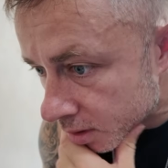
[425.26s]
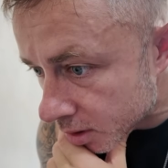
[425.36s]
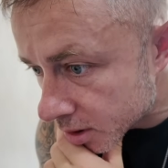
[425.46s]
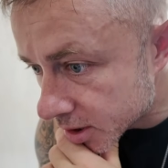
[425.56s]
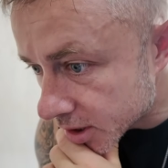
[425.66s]

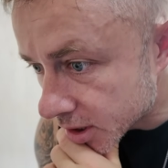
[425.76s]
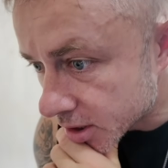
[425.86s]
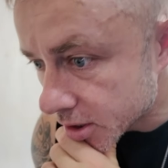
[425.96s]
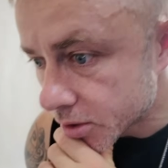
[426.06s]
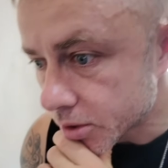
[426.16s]
Let me see,
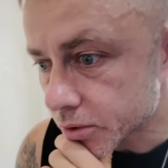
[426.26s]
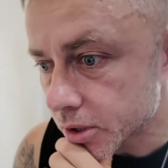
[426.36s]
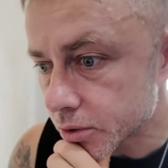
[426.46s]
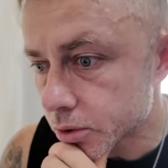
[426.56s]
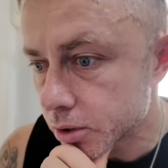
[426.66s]
let's do a
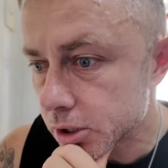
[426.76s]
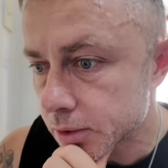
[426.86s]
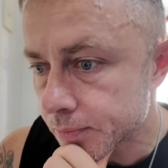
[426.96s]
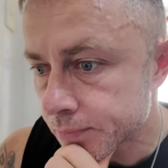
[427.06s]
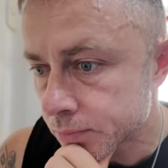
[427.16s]
screen recording.